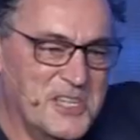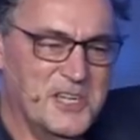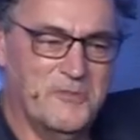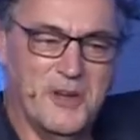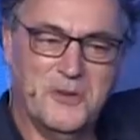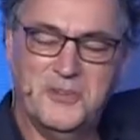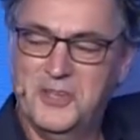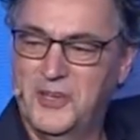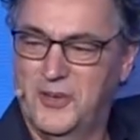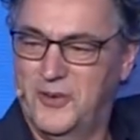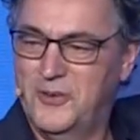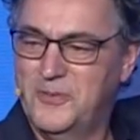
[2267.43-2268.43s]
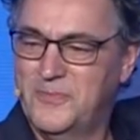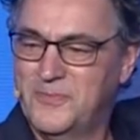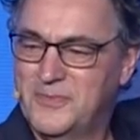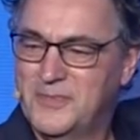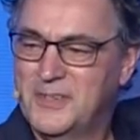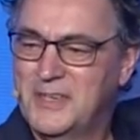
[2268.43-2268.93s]
around dinner
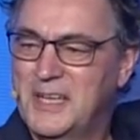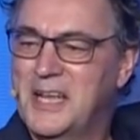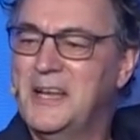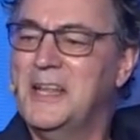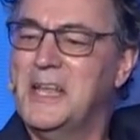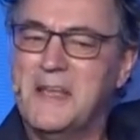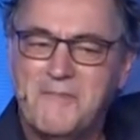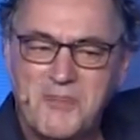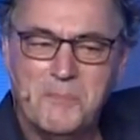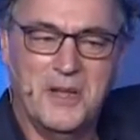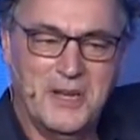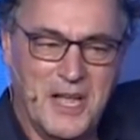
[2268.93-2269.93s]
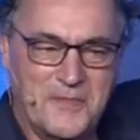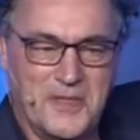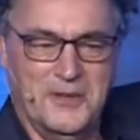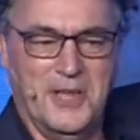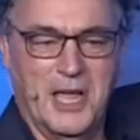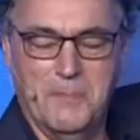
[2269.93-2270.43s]
and everybody at the
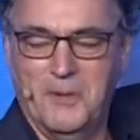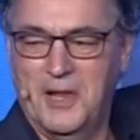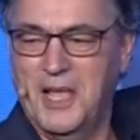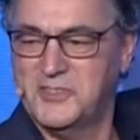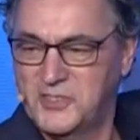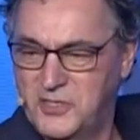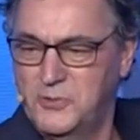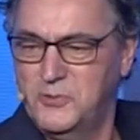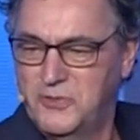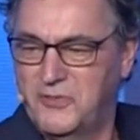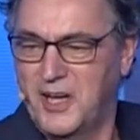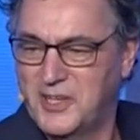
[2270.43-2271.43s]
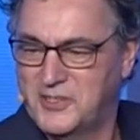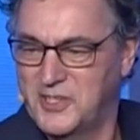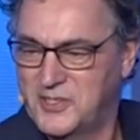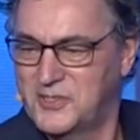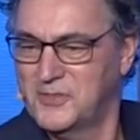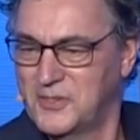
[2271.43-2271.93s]
table has two
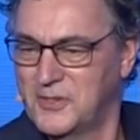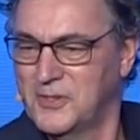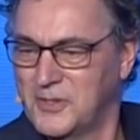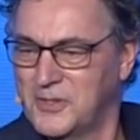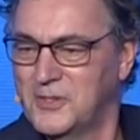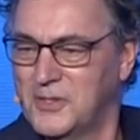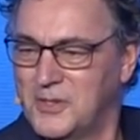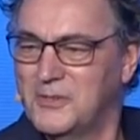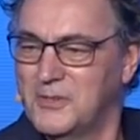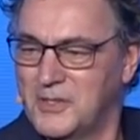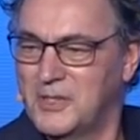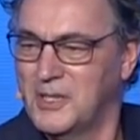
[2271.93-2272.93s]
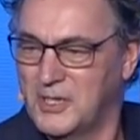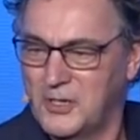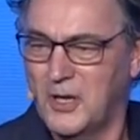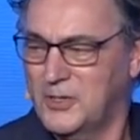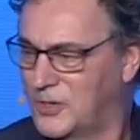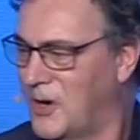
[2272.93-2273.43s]
devices, you know, and
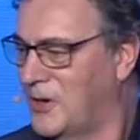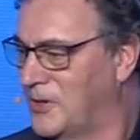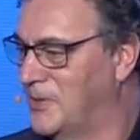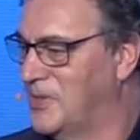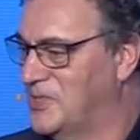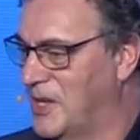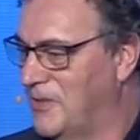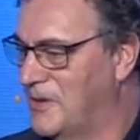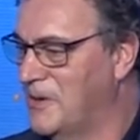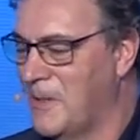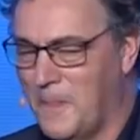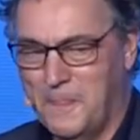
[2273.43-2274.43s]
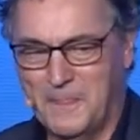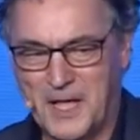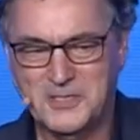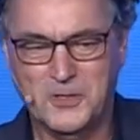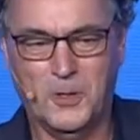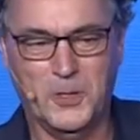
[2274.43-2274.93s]
not talking to each other,
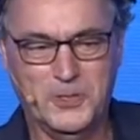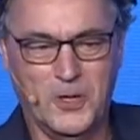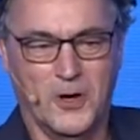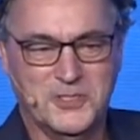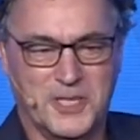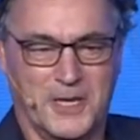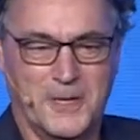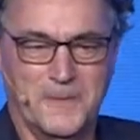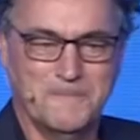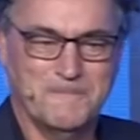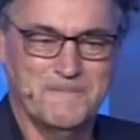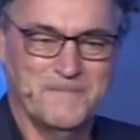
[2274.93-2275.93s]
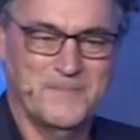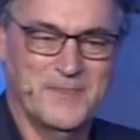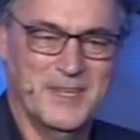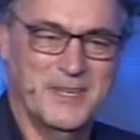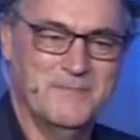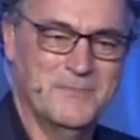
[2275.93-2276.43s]
that's called toxic,
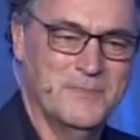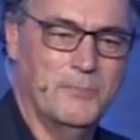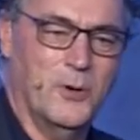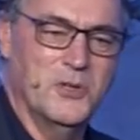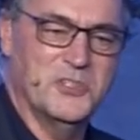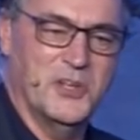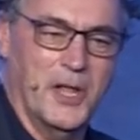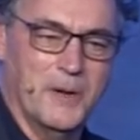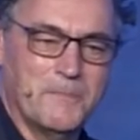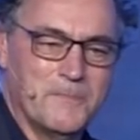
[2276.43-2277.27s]
poisoning.